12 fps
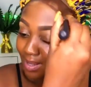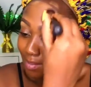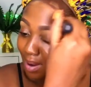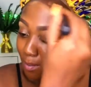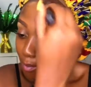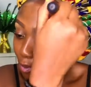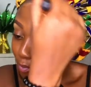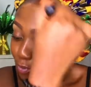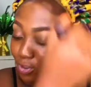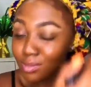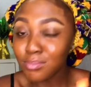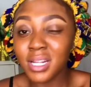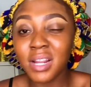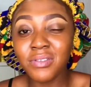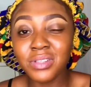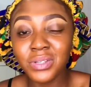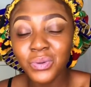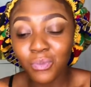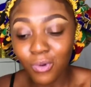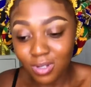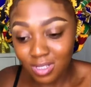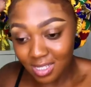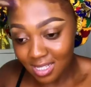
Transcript: then my mom just made everything worse